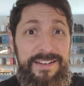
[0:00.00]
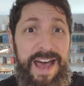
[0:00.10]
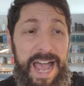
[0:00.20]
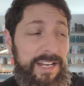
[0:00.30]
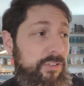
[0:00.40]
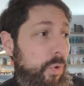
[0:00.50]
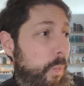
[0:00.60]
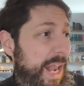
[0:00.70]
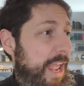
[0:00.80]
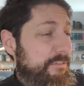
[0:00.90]
died. And so
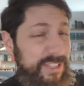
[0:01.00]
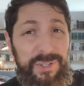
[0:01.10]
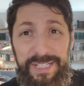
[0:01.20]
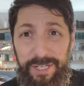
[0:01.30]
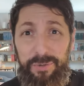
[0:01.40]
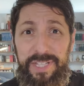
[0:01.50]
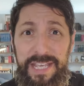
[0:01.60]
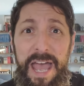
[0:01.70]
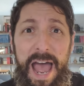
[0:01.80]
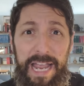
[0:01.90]
when I feel guilty,